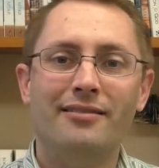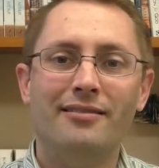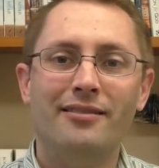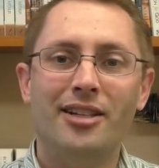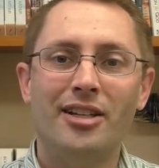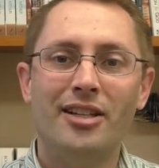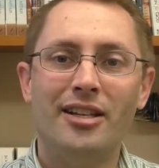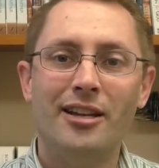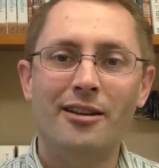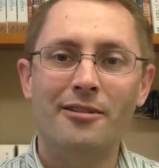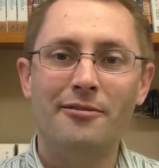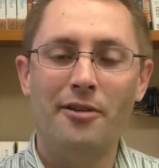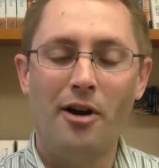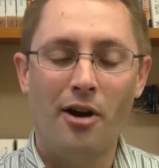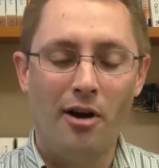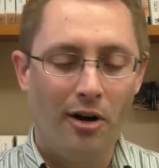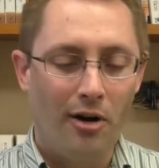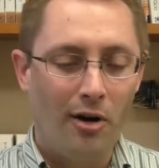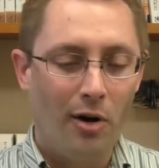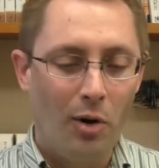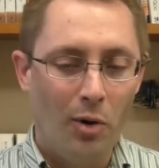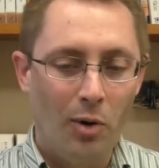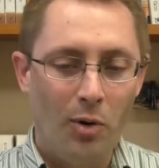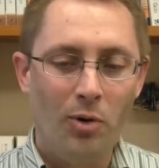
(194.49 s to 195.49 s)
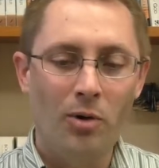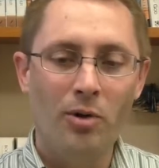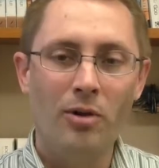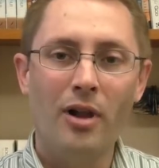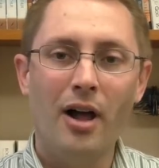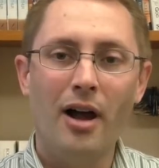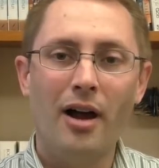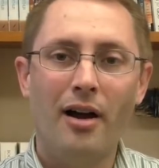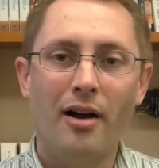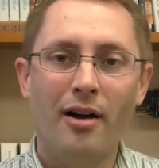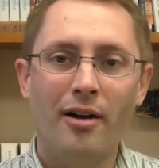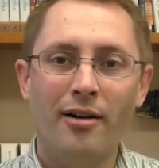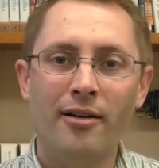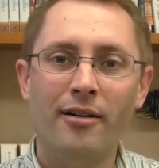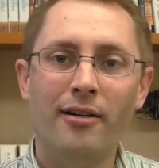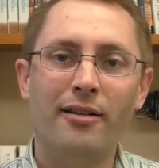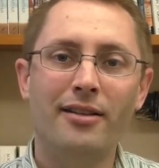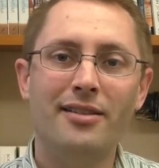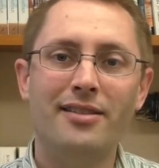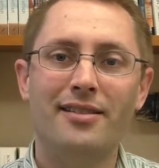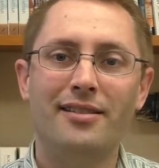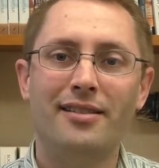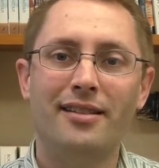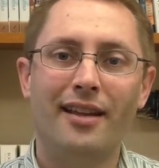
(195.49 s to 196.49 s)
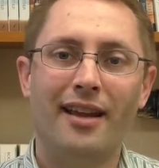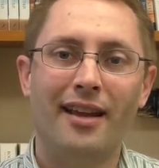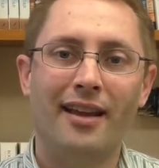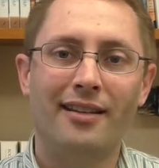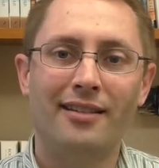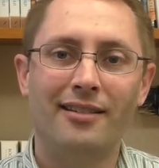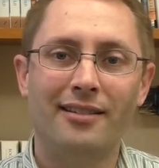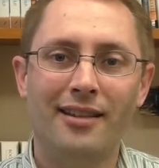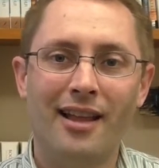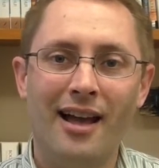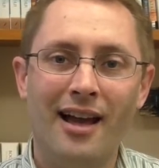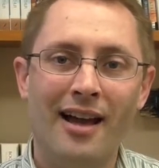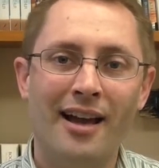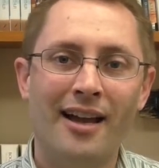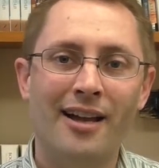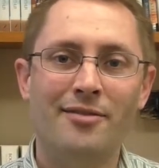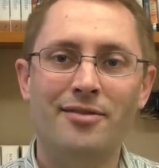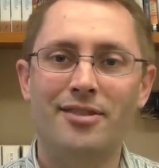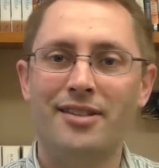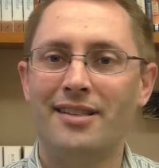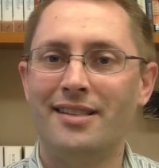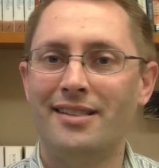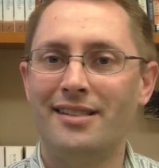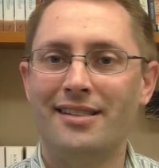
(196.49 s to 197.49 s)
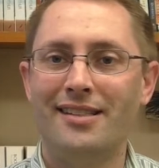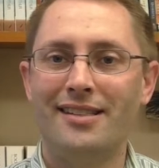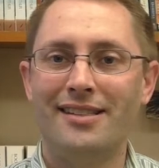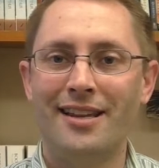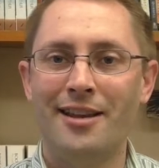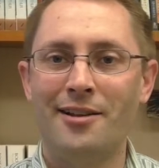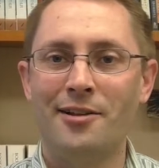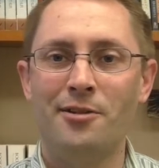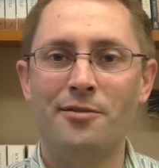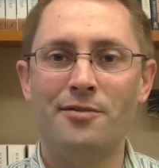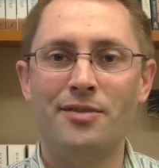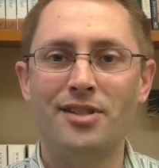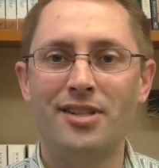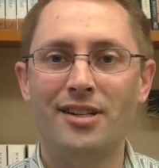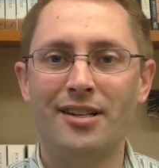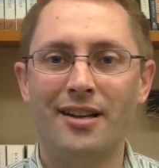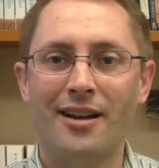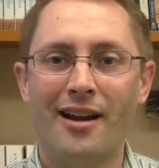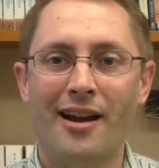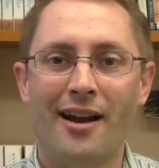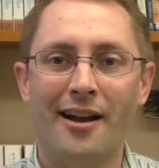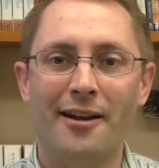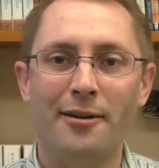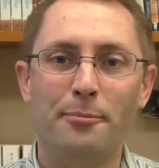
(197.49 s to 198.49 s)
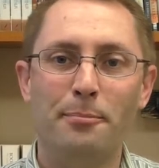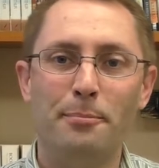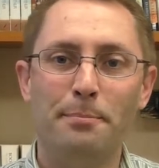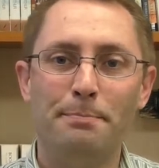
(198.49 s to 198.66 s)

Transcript: to give our whole hearts and lives and selves to God.